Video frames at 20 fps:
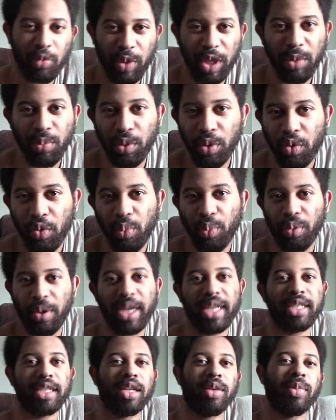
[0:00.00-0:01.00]
people who
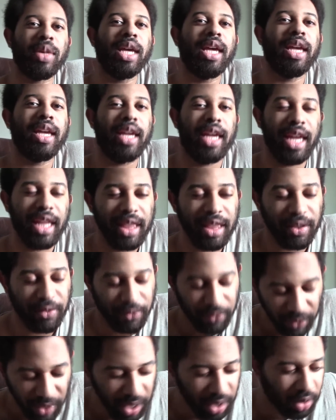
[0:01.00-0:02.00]
praise him in the
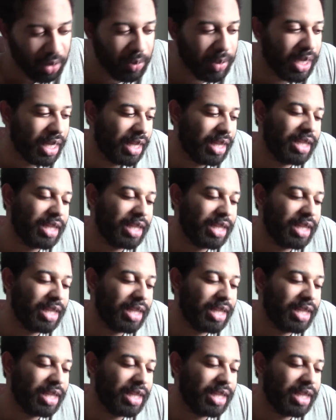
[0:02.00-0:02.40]
film,